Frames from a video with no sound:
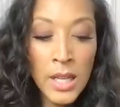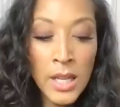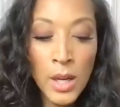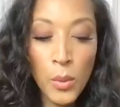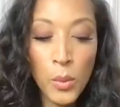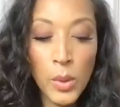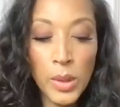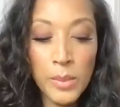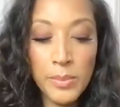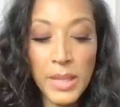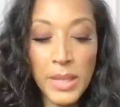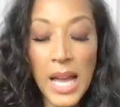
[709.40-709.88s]

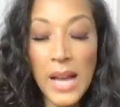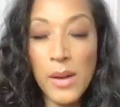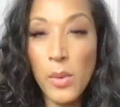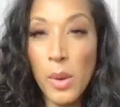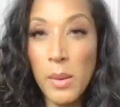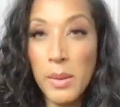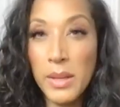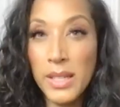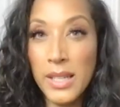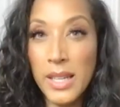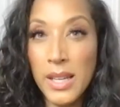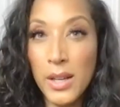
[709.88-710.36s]
when black
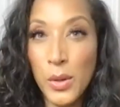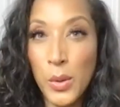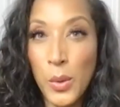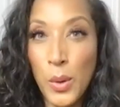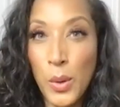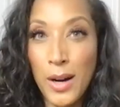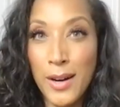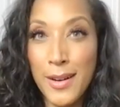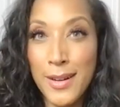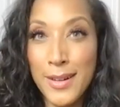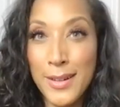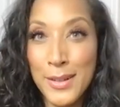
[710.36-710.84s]
women who
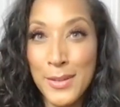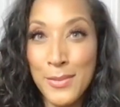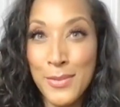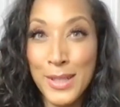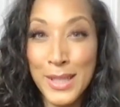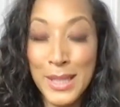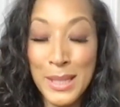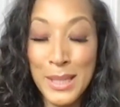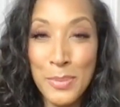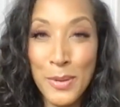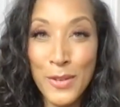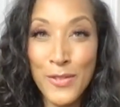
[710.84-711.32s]
are
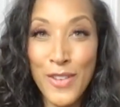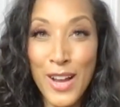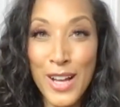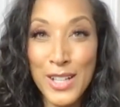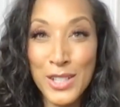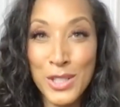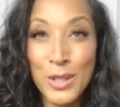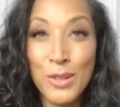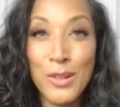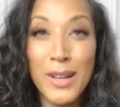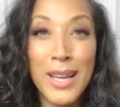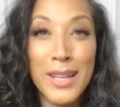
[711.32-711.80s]
really
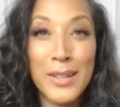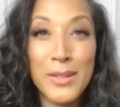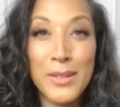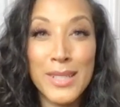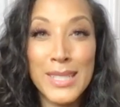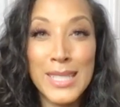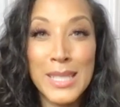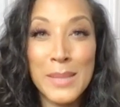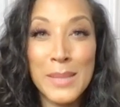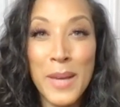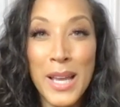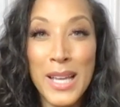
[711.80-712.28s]
professional enter a
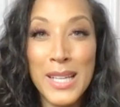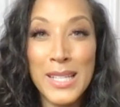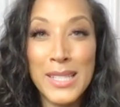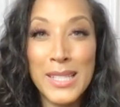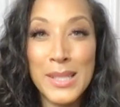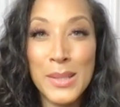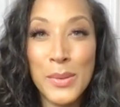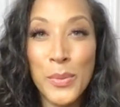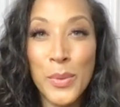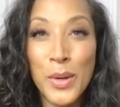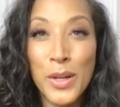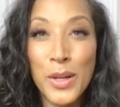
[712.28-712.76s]
space
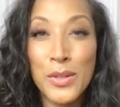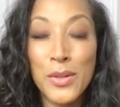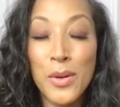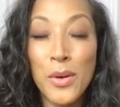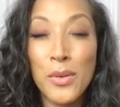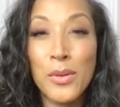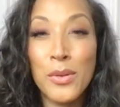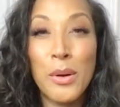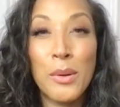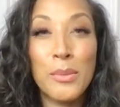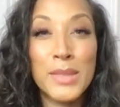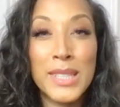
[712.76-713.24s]
where you don't
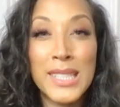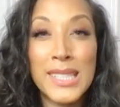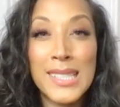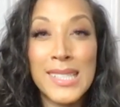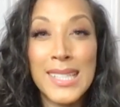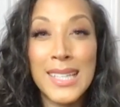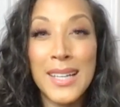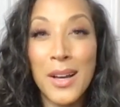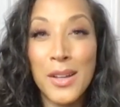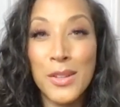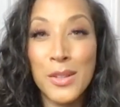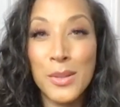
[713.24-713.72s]
normally
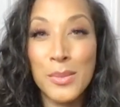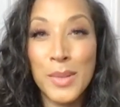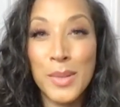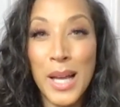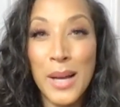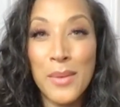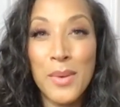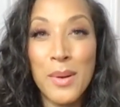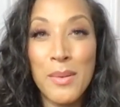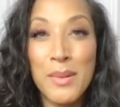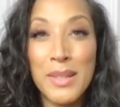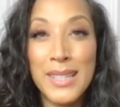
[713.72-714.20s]
see other black
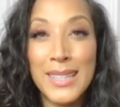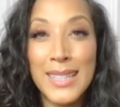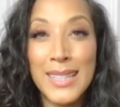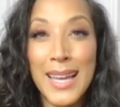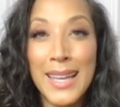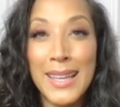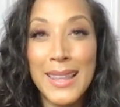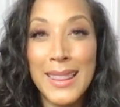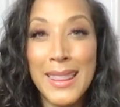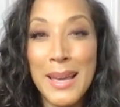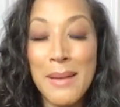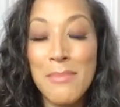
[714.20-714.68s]
women
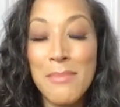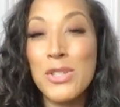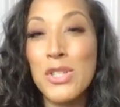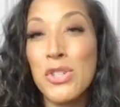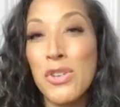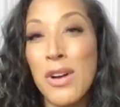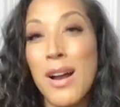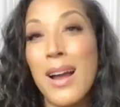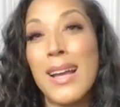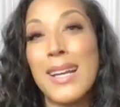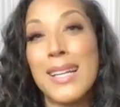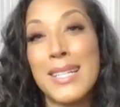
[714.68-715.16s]
like them
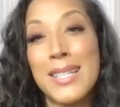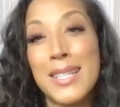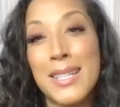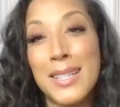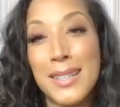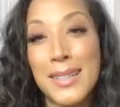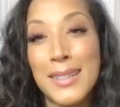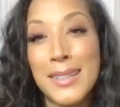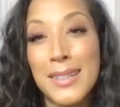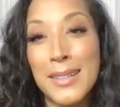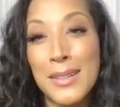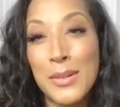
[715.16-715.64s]
trying
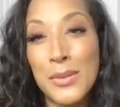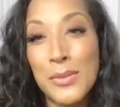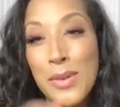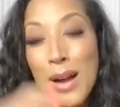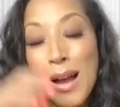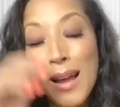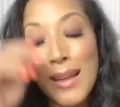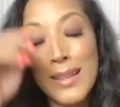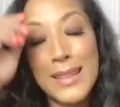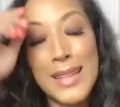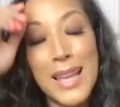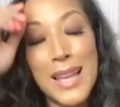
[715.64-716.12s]
to
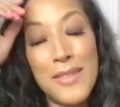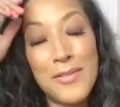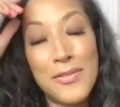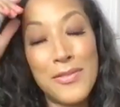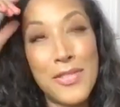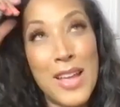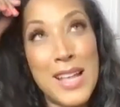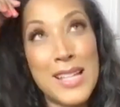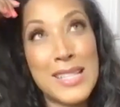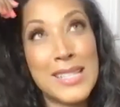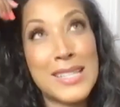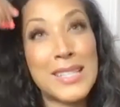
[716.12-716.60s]
ride that
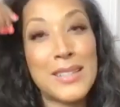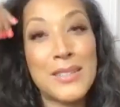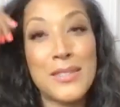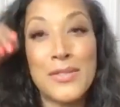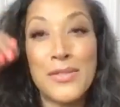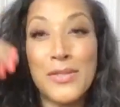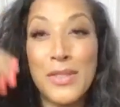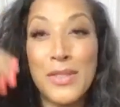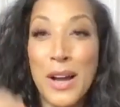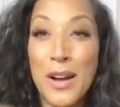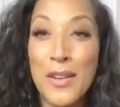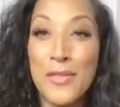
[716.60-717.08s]
fence of,
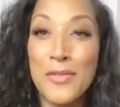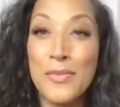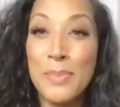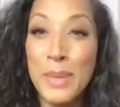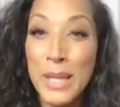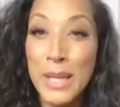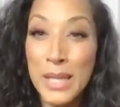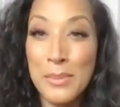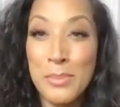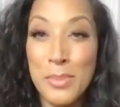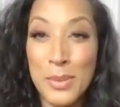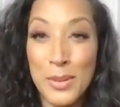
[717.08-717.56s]
of
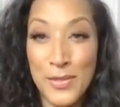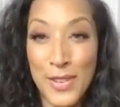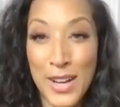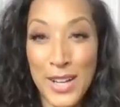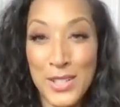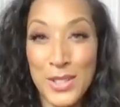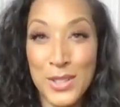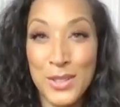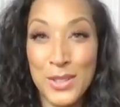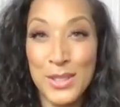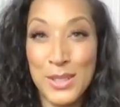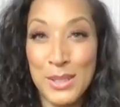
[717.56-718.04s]
being
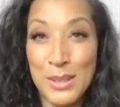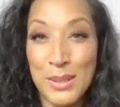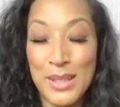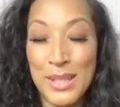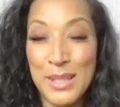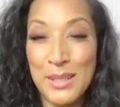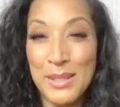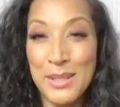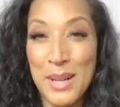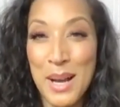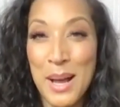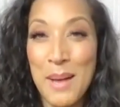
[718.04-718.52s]
professional doing
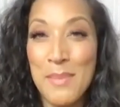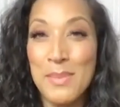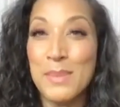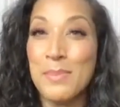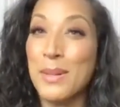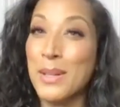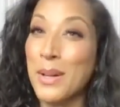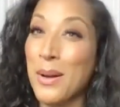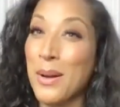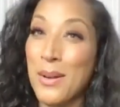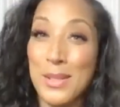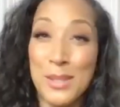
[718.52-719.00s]
their jobs
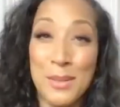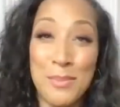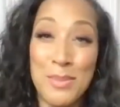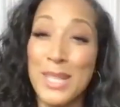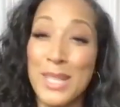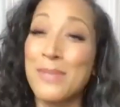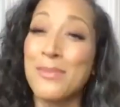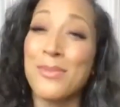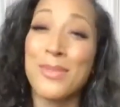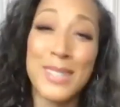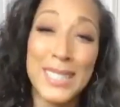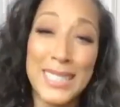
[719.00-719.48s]
but also
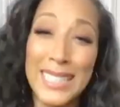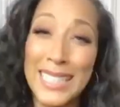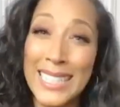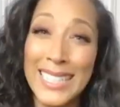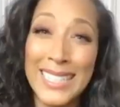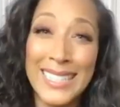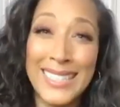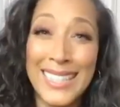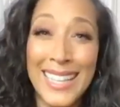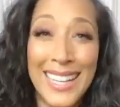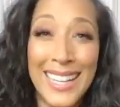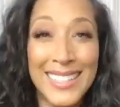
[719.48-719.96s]
being really
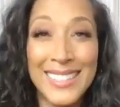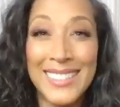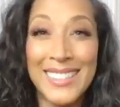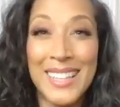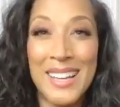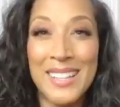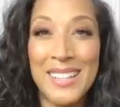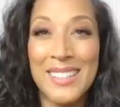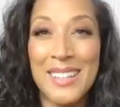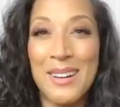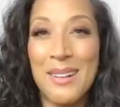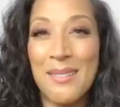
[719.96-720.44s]
excited
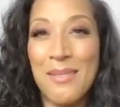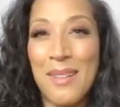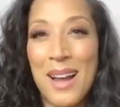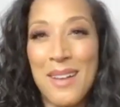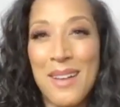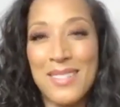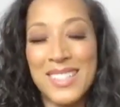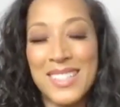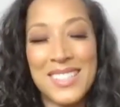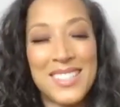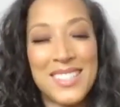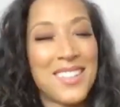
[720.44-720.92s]
that they're
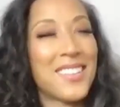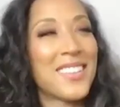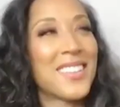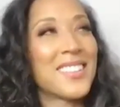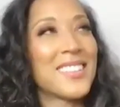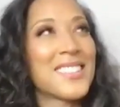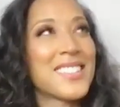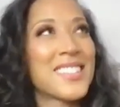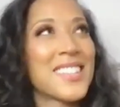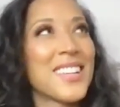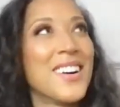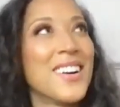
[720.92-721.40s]
around each other
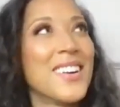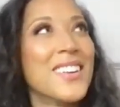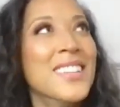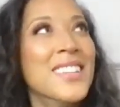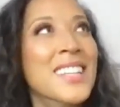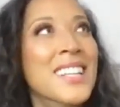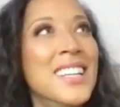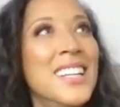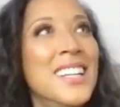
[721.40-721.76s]
so